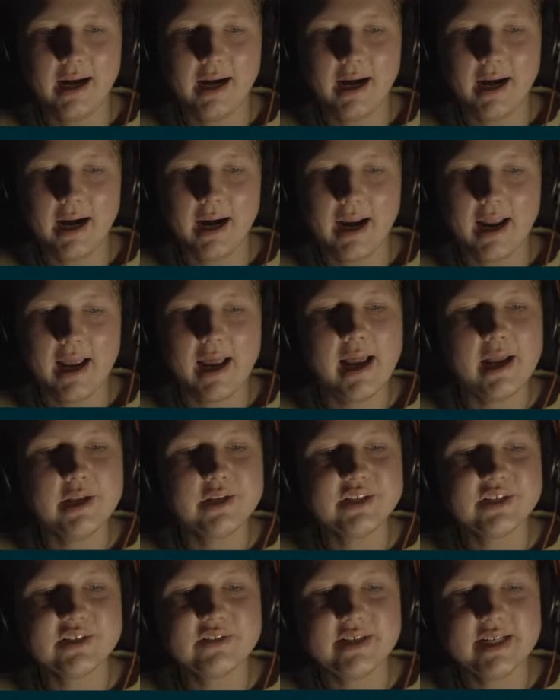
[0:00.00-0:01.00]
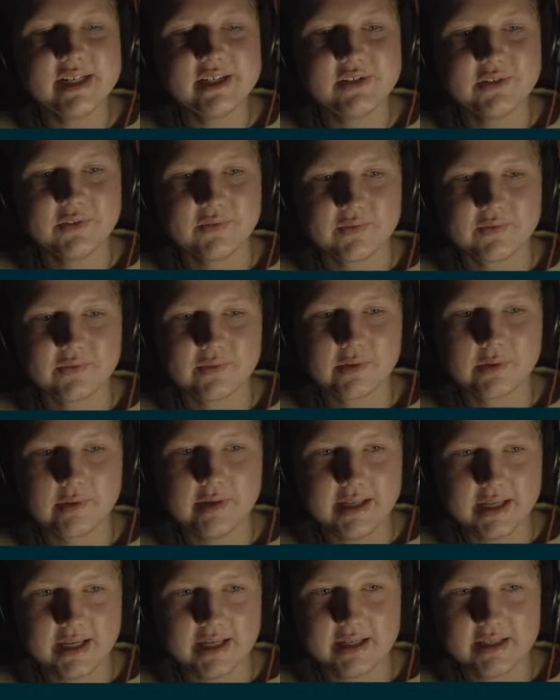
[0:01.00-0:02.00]
and you need to free
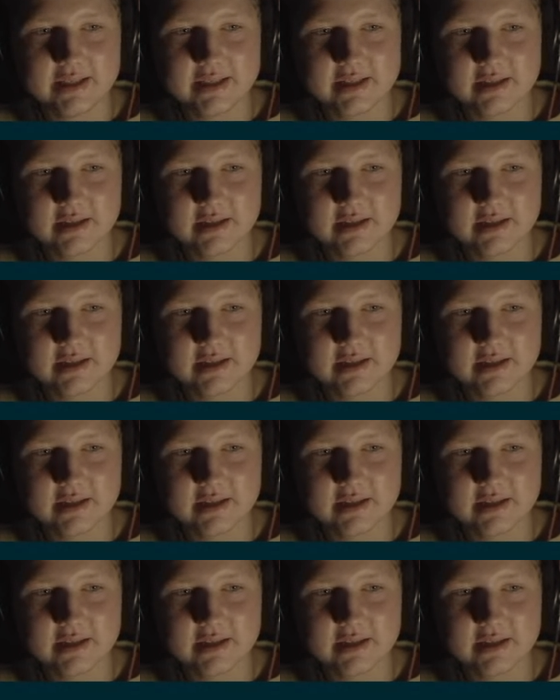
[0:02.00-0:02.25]
it,